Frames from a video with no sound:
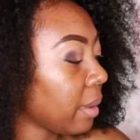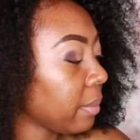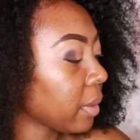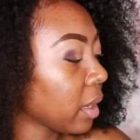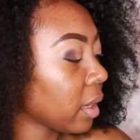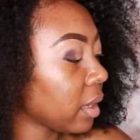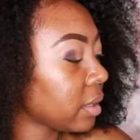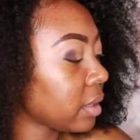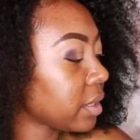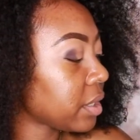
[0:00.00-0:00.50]

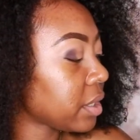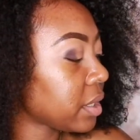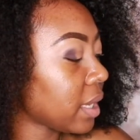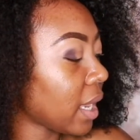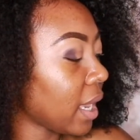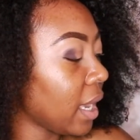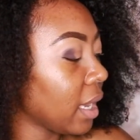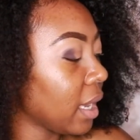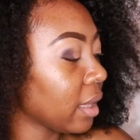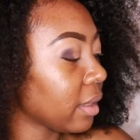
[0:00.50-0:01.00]
gonna just
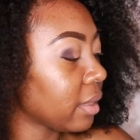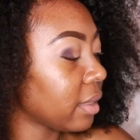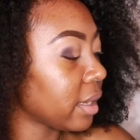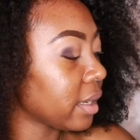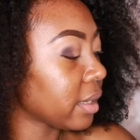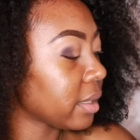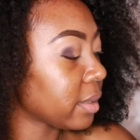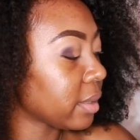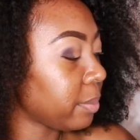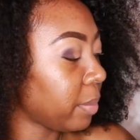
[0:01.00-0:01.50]
take
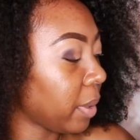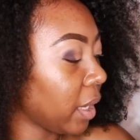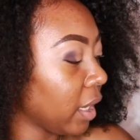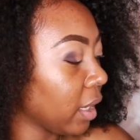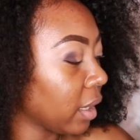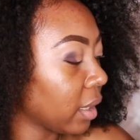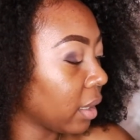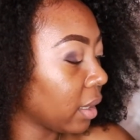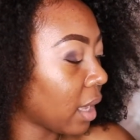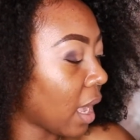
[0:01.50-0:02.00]
this
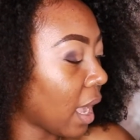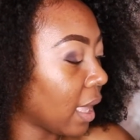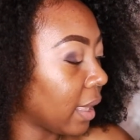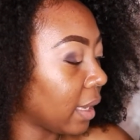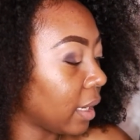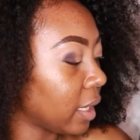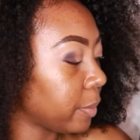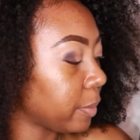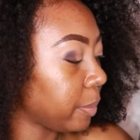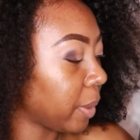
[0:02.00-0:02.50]
pink,
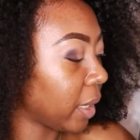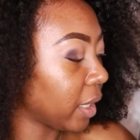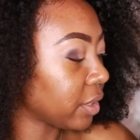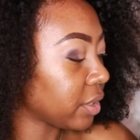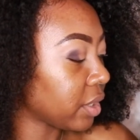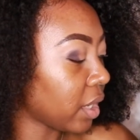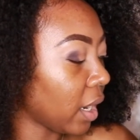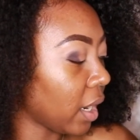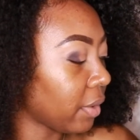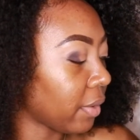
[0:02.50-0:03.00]
highlighted pink
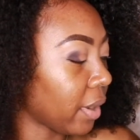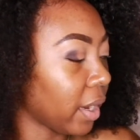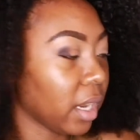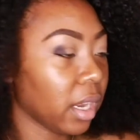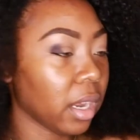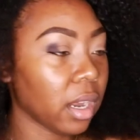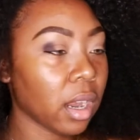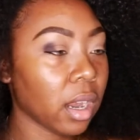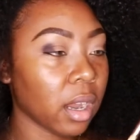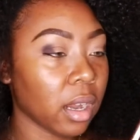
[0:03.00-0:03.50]
shade right
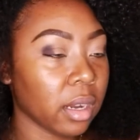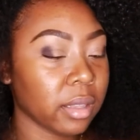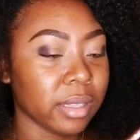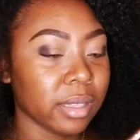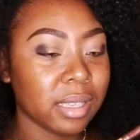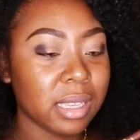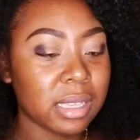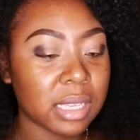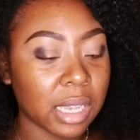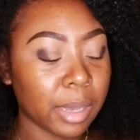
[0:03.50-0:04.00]
here, and this
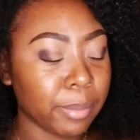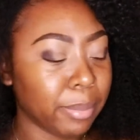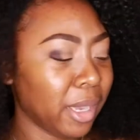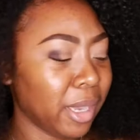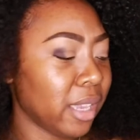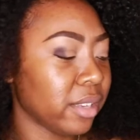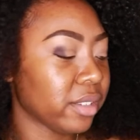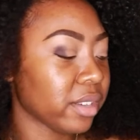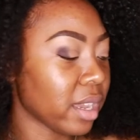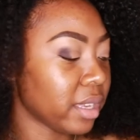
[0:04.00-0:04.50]
is like a
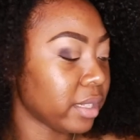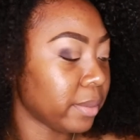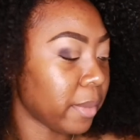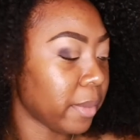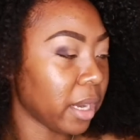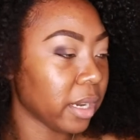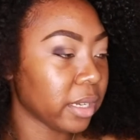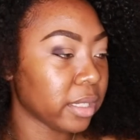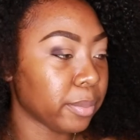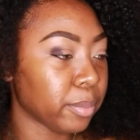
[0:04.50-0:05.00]
BH
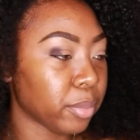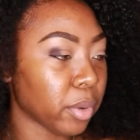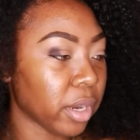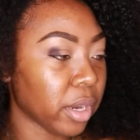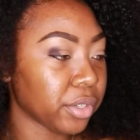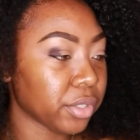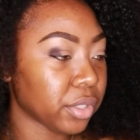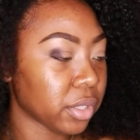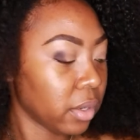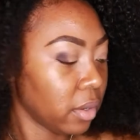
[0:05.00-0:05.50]
Cosmetics
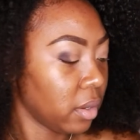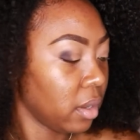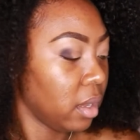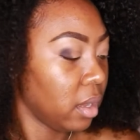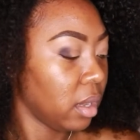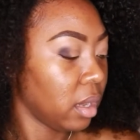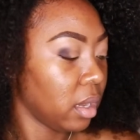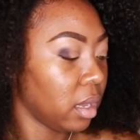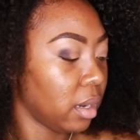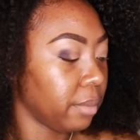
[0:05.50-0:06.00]
brush,
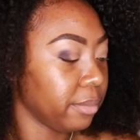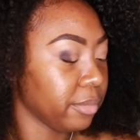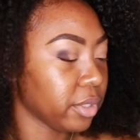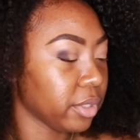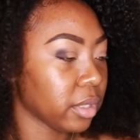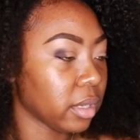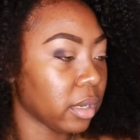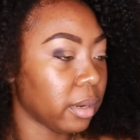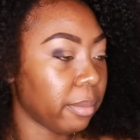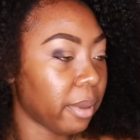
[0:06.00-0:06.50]
and I'm just
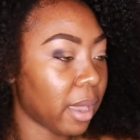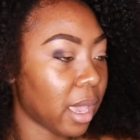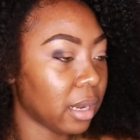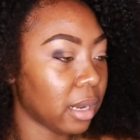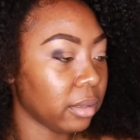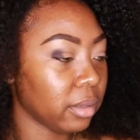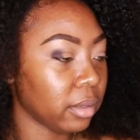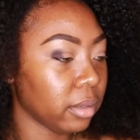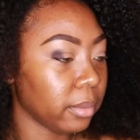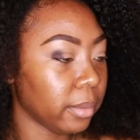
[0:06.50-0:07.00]
gonna pat a
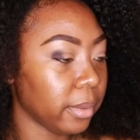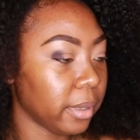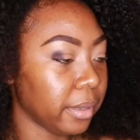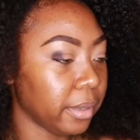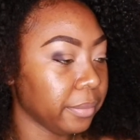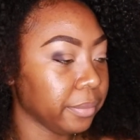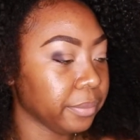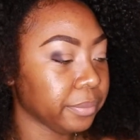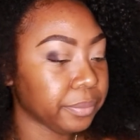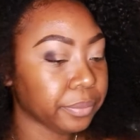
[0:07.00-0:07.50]
little bit.
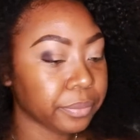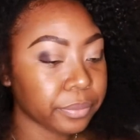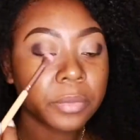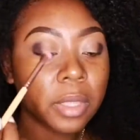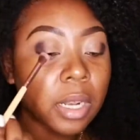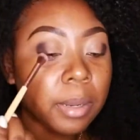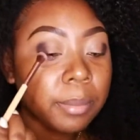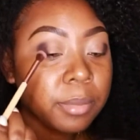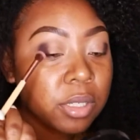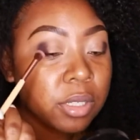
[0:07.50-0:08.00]
And
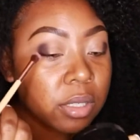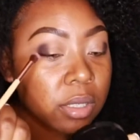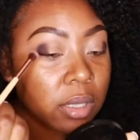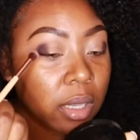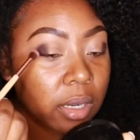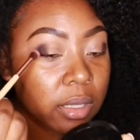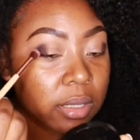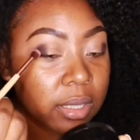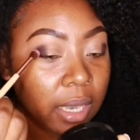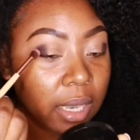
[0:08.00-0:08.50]
I'm just
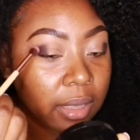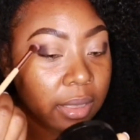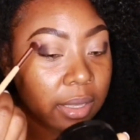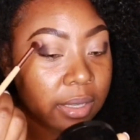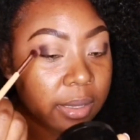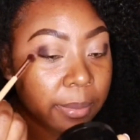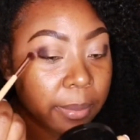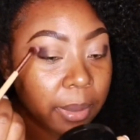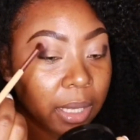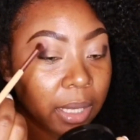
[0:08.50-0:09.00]
gonna take this
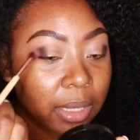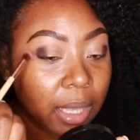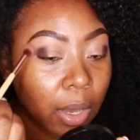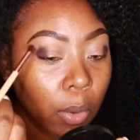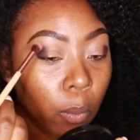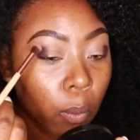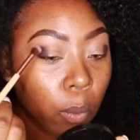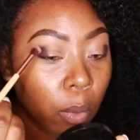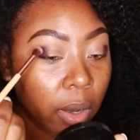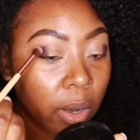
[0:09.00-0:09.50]
and begin like
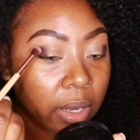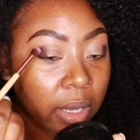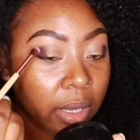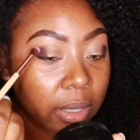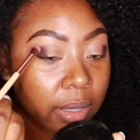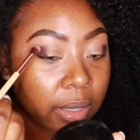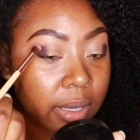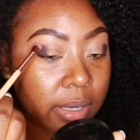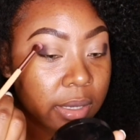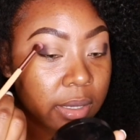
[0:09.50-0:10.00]
working
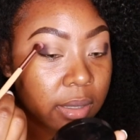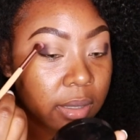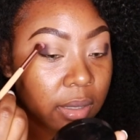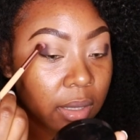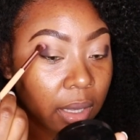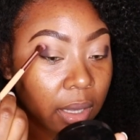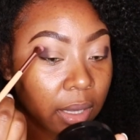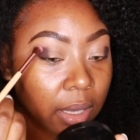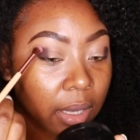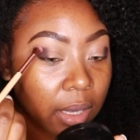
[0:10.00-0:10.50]
this
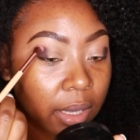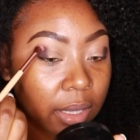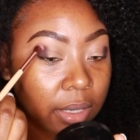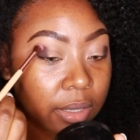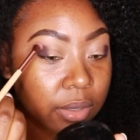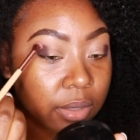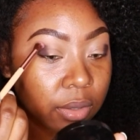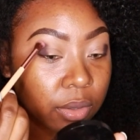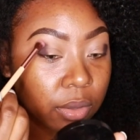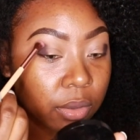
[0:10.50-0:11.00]
like
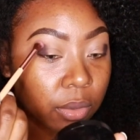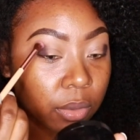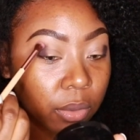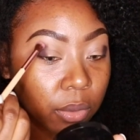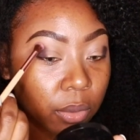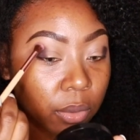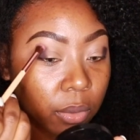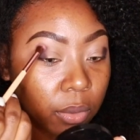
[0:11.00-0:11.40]
into